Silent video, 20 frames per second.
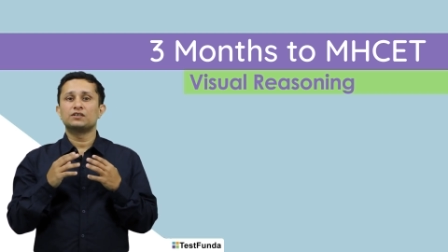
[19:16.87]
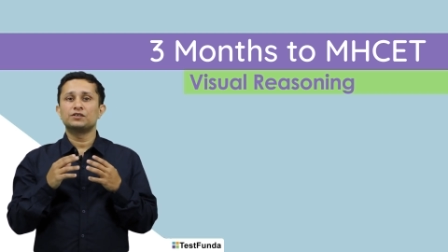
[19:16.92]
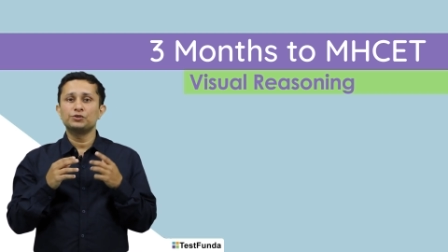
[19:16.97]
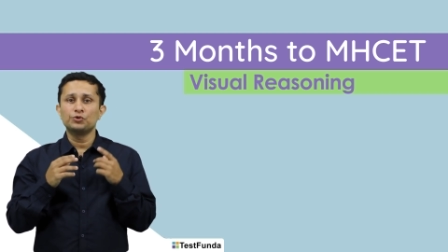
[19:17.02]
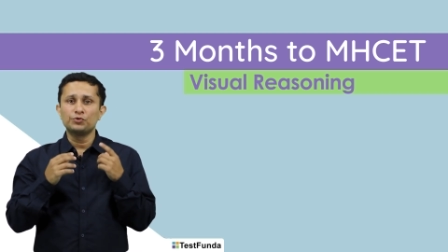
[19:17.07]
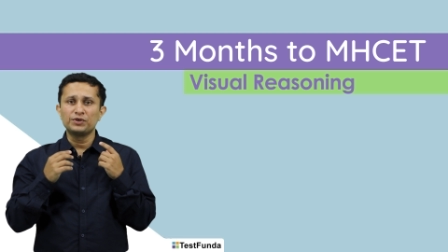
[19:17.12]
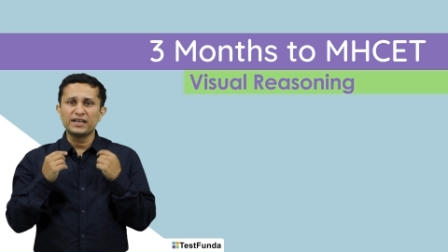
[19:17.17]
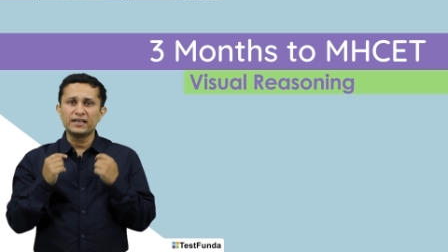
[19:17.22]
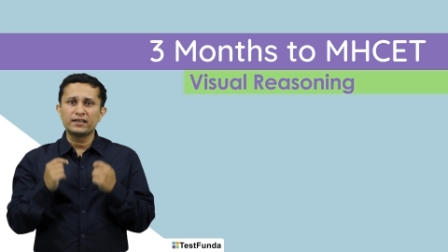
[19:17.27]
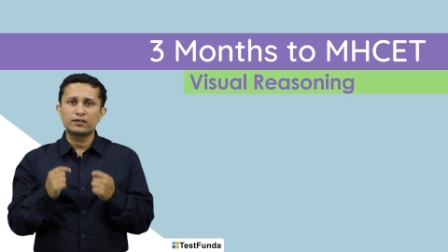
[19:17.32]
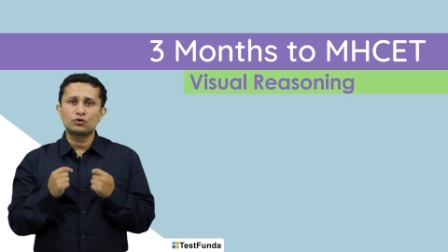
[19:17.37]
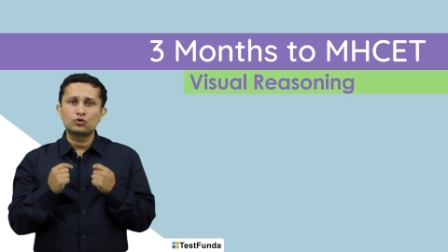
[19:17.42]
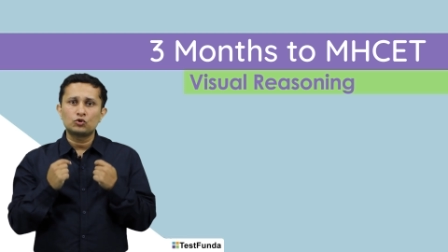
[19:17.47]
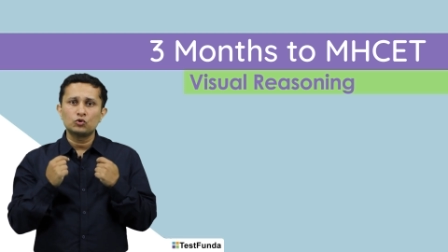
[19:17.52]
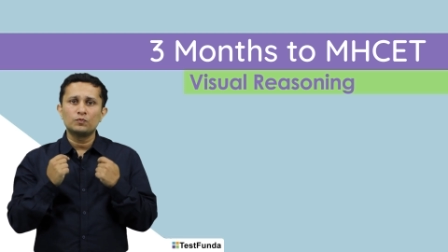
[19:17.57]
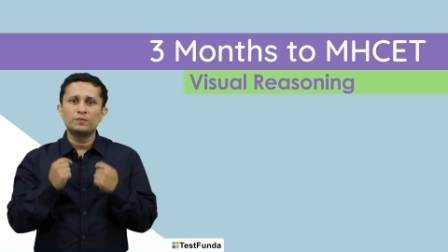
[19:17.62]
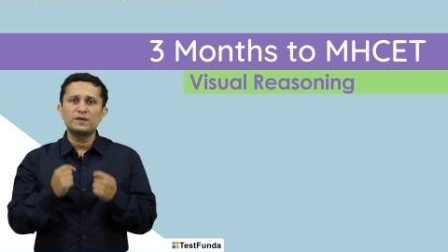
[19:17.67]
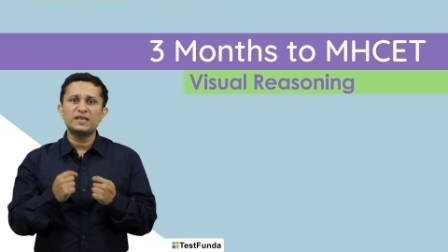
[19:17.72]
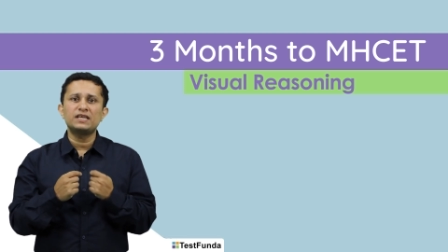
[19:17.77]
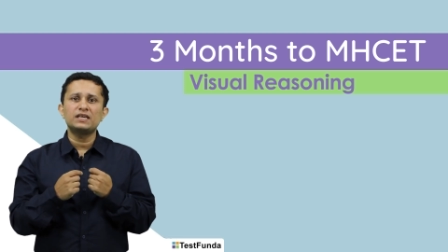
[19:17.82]
You need
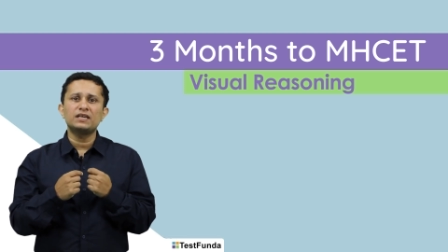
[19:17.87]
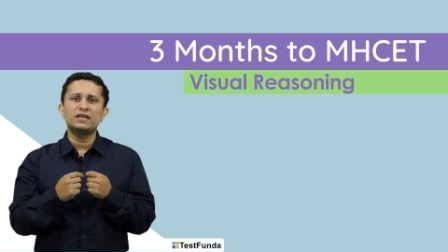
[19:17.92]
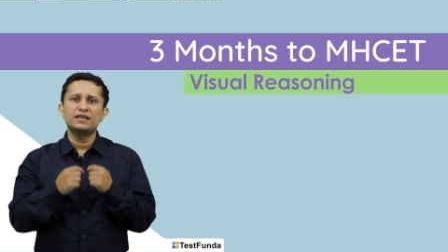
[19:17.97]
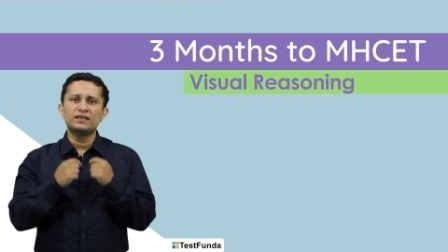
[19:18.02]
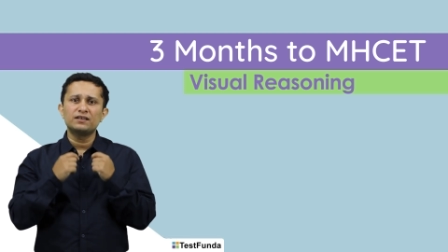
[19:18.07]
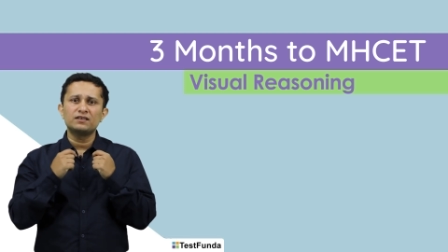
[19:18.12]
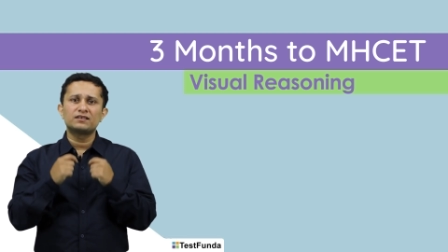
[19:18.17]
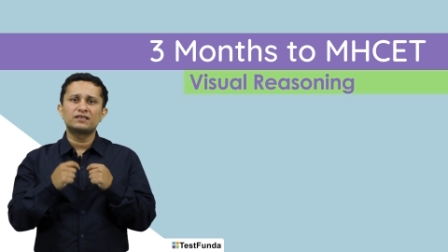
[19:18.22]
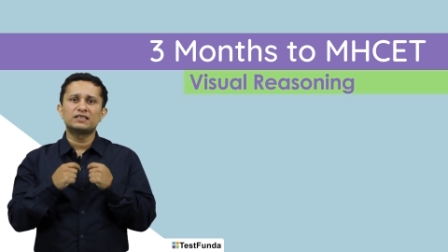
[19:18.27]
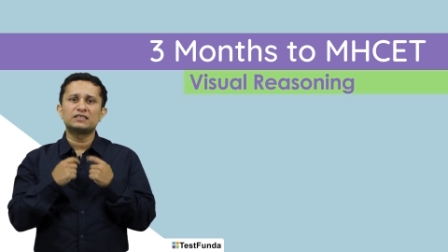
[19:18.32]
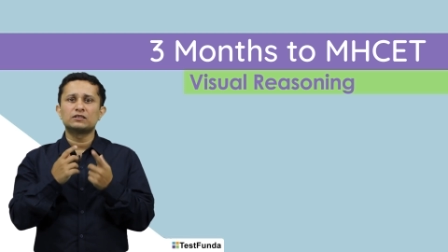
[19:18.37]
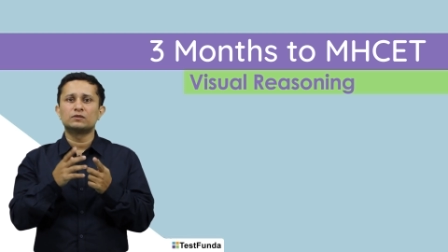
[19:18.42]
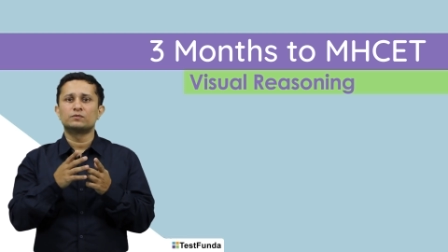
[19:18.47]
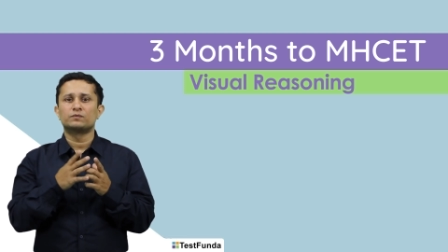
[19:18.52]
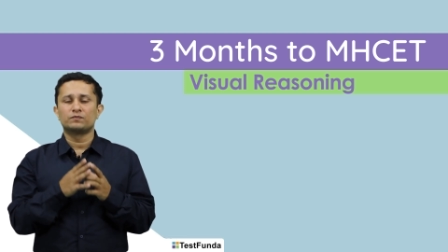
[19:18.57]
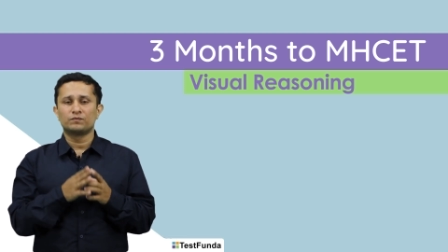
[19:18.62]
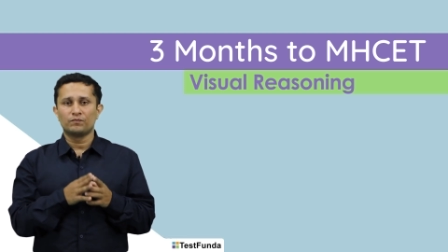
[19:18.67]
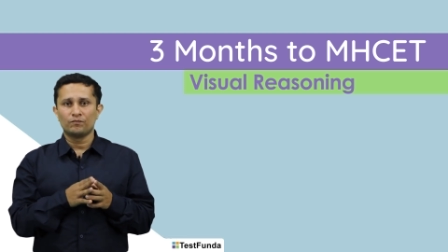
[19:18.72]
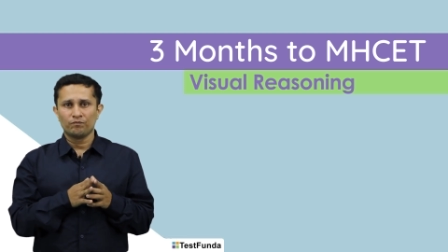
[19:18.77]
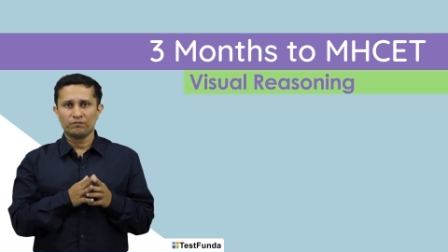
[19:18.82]
to be in
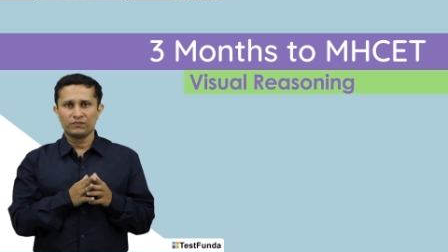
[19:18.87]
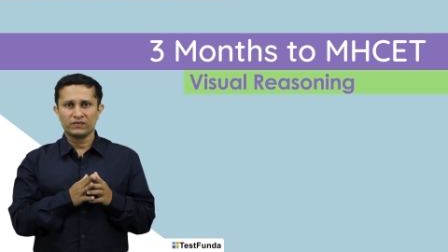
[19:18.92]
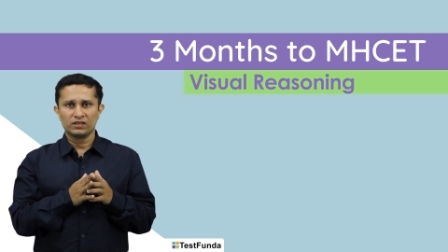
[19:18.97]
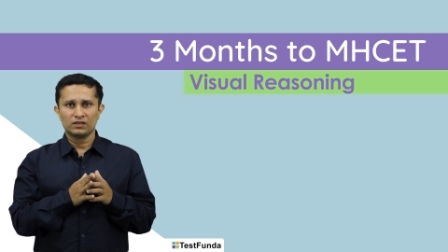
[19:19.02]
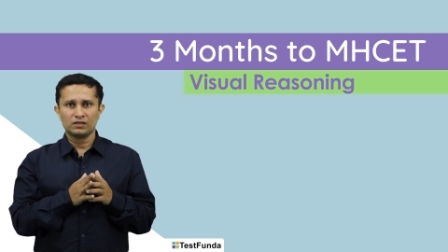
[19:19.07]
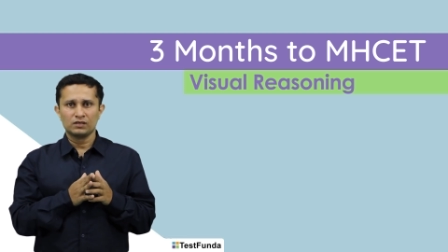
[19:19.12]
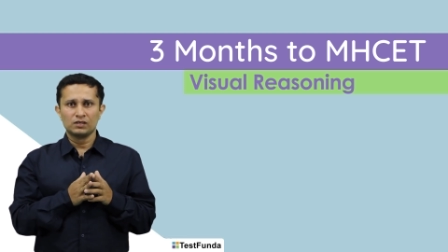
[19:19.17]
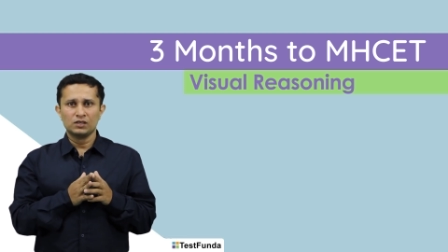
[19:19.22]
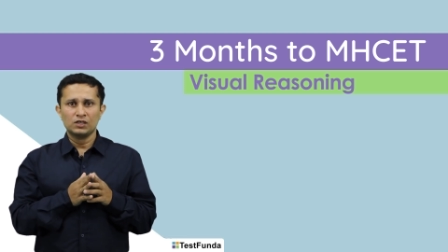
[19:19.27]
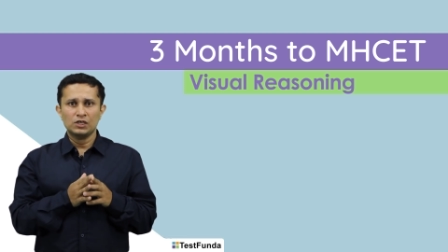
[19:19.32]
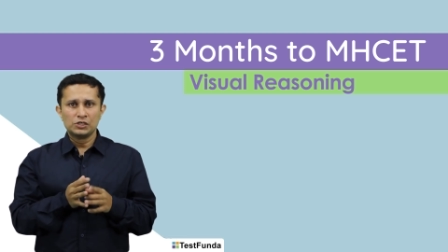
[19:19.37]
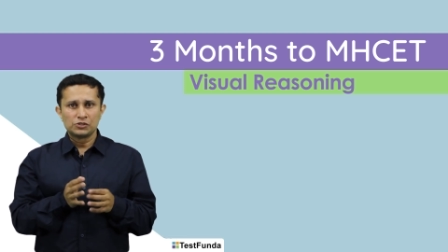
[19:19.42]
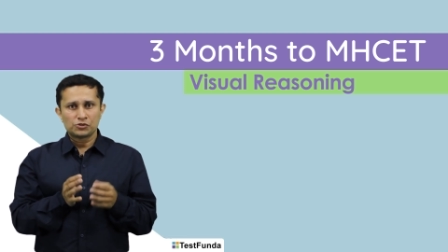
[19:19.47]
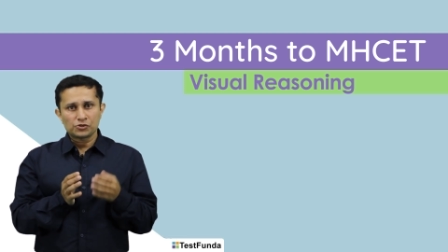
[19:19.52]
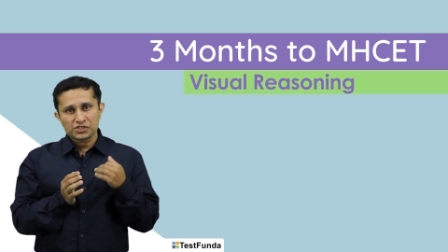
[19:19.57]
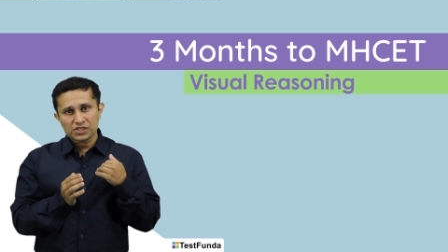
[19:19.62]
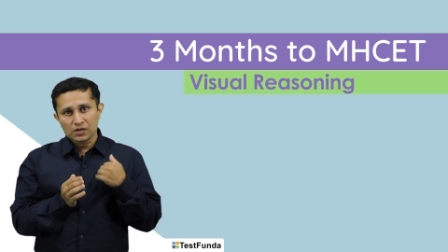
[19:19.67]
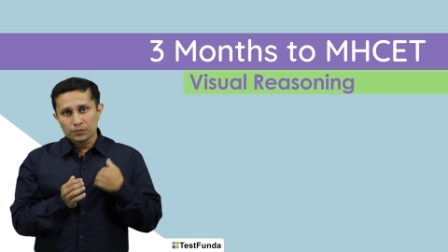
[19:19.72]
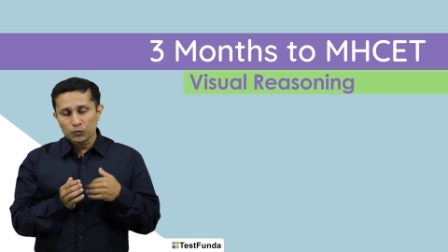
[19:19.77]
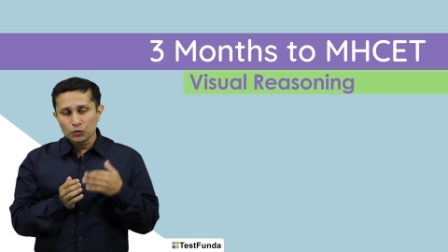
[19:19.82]
rhythm.
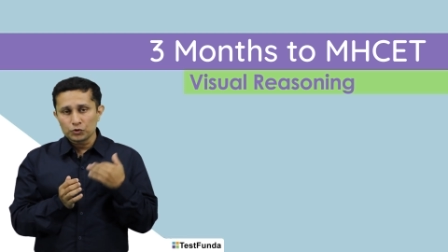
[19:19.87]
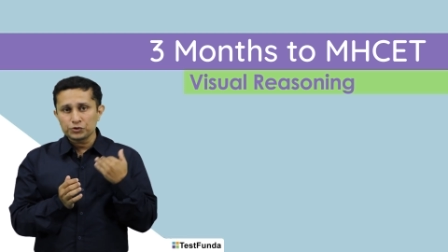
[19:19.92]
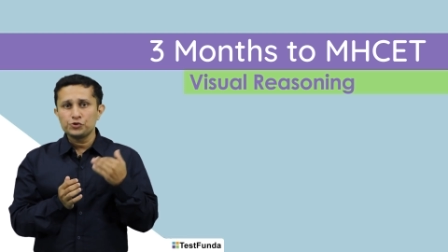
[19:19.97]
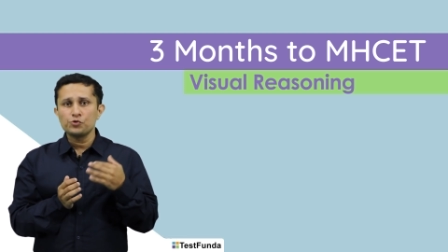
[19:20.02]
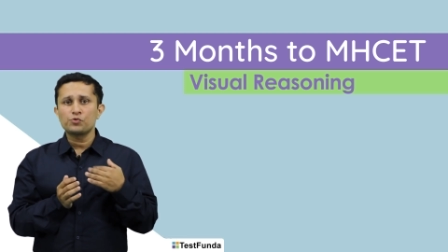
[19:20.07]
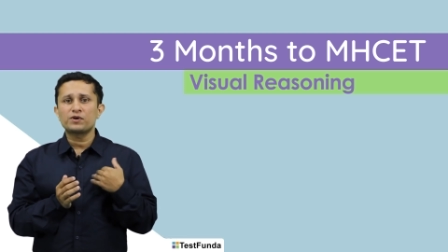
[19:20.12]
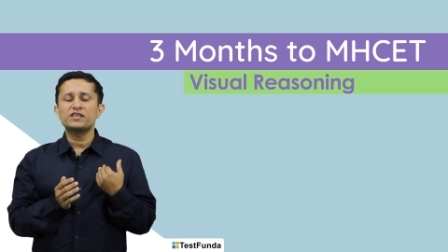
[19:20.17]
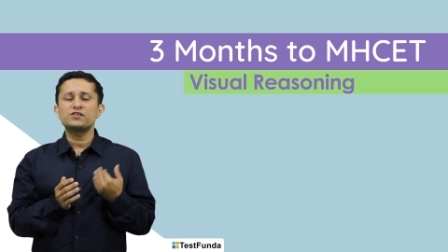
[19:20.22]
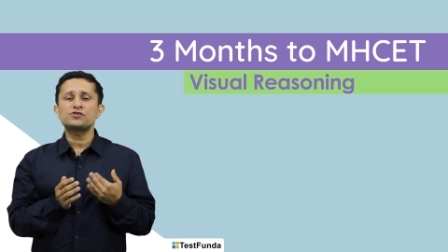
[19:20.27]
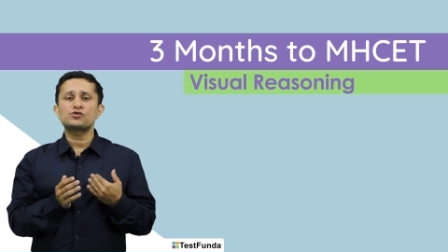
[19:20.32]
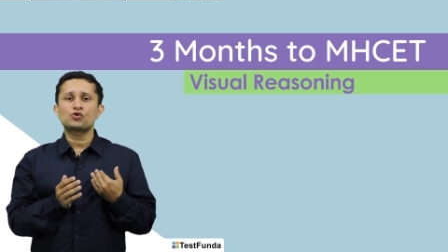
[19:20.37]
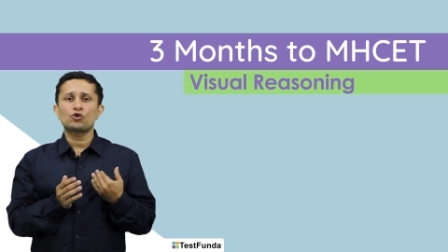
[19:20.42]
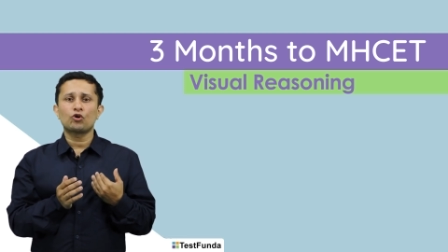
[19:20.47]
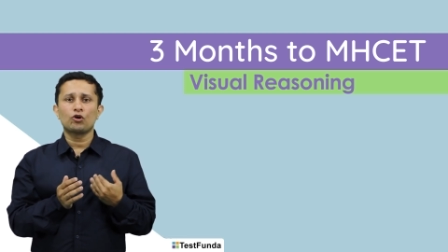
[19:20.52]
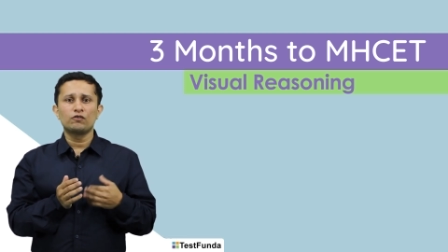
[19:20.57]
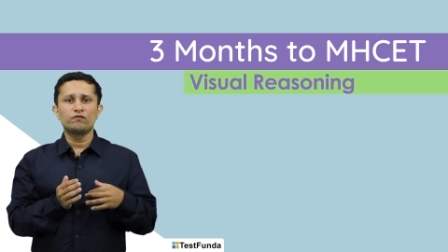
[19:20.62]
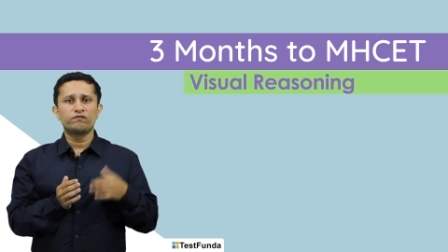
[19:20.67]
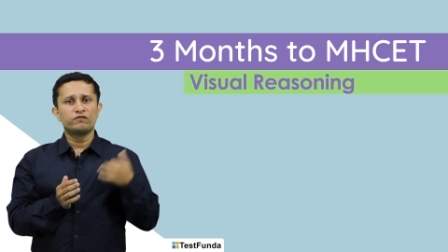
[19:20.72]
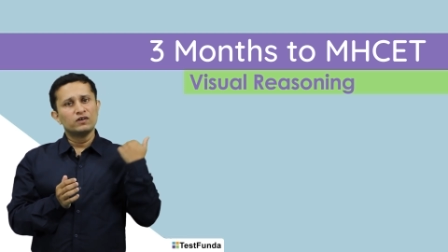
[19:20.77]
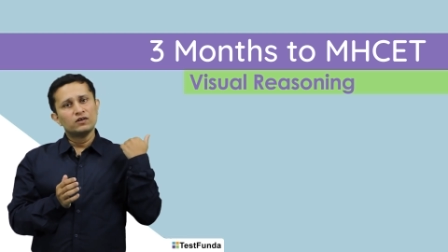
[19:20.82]
So, suppose you can
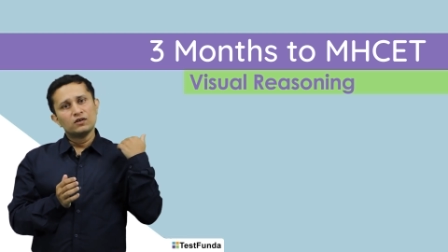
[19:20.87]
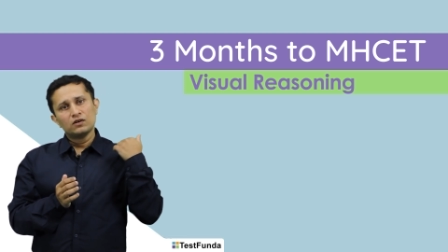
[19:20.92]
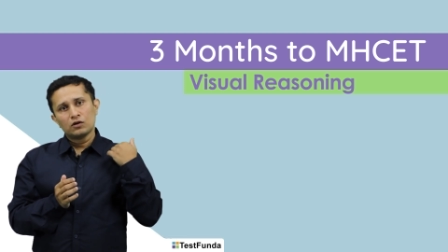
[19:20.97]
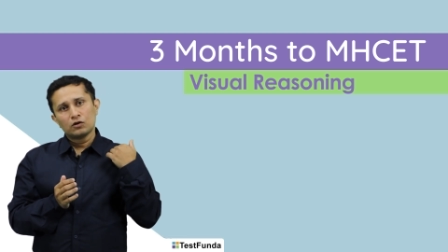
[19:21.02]
solve